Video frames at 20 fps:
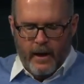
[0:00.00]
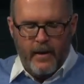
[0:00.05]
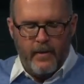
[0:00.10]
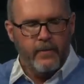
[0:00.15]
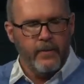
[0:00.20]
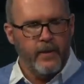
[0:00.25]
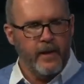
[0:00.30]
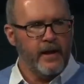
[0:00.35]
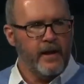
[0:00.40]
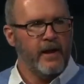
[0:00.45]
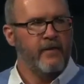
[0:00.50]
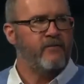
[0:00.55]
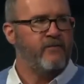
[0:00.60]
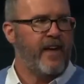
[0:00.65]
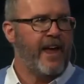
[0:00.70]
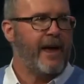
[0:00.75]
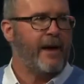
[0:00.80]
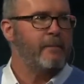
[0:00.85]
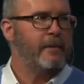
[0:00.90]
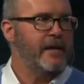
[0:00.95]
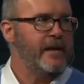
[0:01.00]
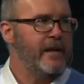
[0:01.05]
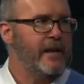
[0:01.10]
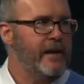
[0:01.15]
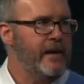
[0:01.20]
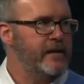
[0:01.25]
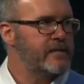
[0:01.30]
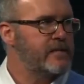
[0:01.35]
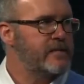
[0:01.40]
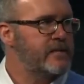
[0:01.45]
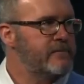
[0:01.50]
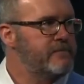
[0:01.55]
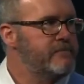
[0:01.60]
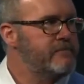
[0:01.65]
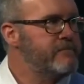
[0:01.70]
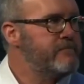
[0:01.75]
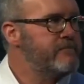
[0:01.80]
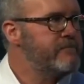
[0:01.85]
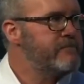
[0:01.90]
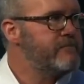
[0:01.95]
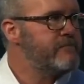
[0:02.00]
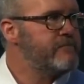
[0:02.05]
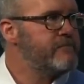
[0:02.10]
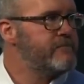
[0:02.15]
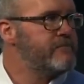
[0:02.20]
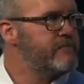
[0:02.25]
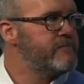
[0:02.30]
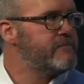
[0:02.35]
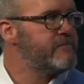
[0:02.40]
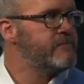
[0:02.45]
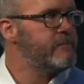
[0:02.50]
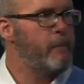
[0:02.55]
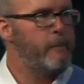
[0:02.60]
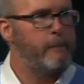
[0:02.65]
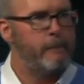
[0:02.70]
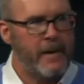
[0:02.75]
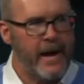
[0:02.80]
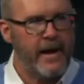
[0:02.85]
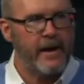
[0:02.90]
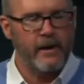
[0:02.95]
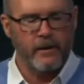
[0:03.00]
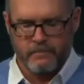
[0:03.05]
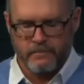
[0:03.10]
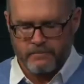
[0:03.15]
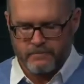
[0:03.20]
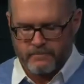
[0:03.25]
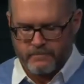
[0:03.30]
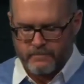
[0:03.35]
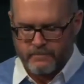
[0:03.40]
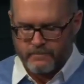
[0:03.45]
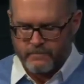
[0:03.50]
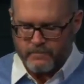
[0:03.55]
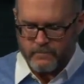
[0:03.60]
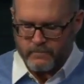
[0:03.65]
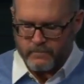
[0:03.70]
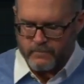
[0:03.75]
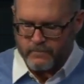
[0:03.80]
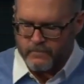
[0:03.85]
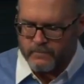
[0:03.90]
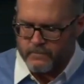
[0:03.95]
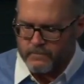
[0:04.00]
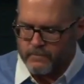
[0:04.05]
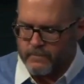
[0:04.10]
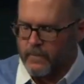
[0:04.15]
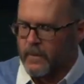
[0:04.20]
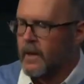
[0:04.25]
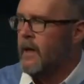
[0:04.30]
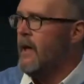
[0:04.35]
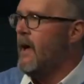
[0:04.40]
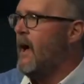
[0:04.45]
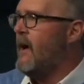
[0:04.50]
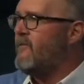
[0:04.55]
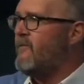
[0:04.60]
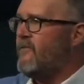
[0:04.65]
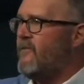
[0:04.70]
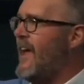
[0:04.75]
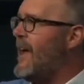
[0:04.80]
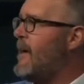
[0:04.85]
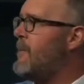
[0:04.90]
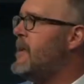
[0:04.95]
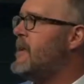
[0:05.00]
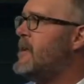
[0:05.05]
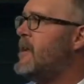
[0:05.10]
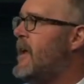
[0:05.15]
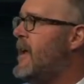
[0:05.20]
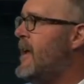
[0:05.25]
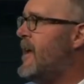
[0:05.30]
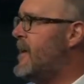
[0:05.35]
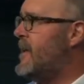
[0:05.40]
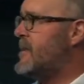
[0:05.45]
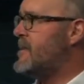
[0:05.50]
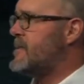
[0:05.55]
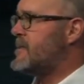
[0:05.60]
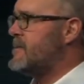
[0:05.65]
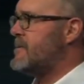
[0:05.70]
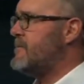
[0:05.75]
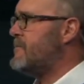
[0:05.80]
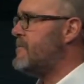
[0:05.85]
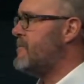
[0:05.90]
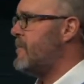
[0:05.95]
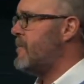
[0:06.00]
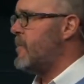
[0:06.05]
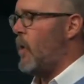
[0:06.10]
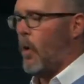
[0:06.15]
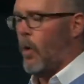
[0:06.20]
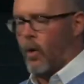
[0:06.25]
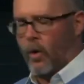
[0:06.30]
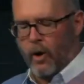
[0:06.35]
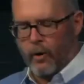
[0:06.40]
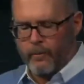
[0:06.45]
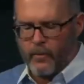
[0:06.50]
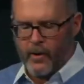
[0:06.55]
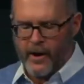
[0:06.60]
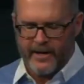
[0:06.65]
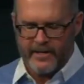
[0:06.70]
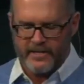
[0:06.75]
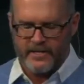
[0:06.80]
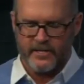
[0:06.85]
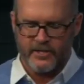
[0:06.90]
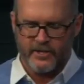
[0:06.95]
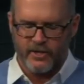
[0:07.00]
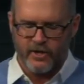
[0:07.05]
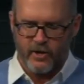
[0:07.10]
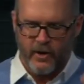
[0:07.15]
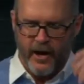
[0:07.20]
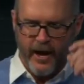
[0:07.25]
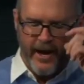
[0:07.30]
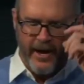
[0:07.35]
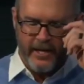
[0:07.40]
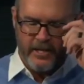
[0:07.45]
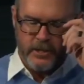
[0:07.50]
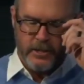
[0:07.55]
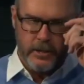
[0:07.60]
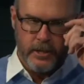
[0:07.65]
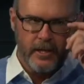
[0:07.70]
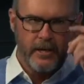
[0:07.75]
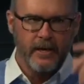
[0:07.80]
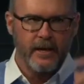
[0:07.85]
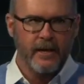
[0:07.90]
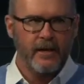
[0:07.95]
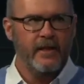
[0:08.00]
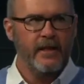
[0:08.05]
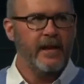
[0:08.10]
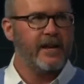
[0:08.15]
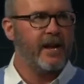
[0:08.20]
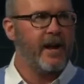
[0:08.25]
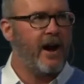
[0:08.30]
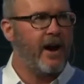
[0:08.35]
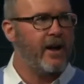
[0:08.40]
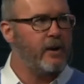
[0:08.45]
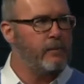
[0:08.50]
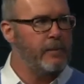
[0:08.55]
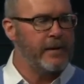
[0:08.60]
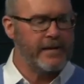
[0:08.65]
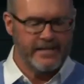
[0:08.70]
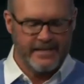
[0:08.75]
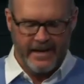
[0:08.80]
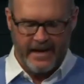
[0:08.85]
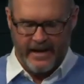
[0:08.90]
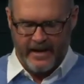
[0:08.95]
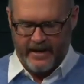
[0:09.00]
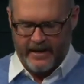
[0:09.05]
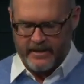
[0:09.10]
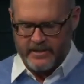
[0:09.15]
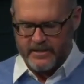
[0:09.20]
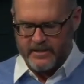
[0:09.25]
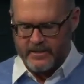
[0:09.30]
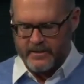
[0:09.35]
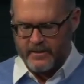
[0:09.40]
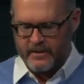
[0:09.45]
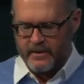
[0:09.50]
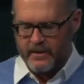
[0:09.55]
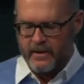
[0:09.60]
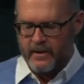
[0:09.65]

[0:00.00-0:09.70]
And then a famine hits. Bam. A famine hits. Oil prices crash. The economy tanks.